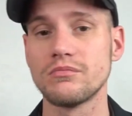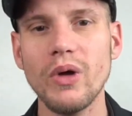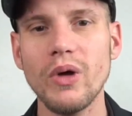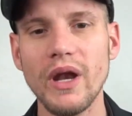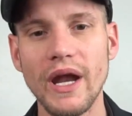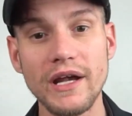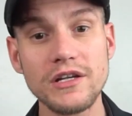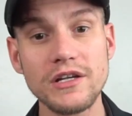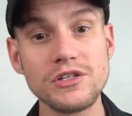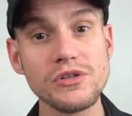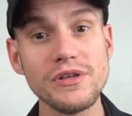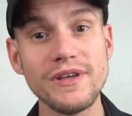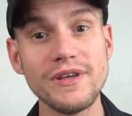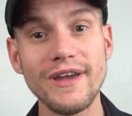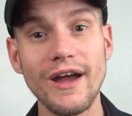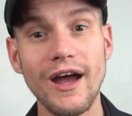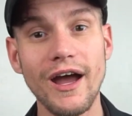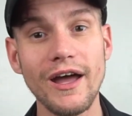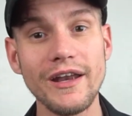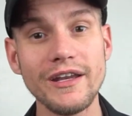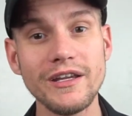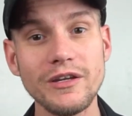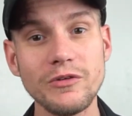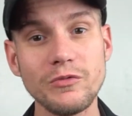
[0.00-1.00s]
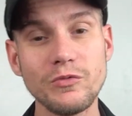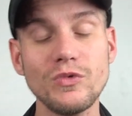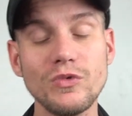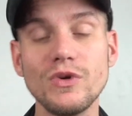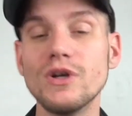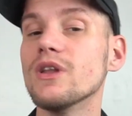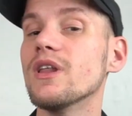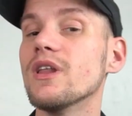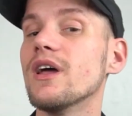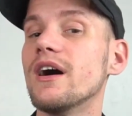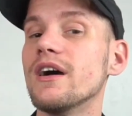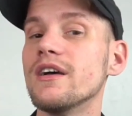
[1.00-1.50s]
But actually, I didn't
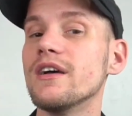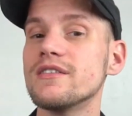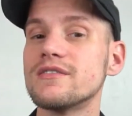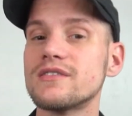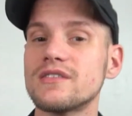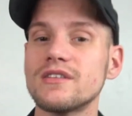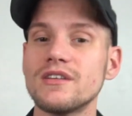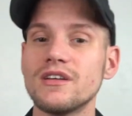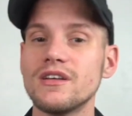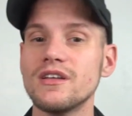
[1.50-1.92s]
realize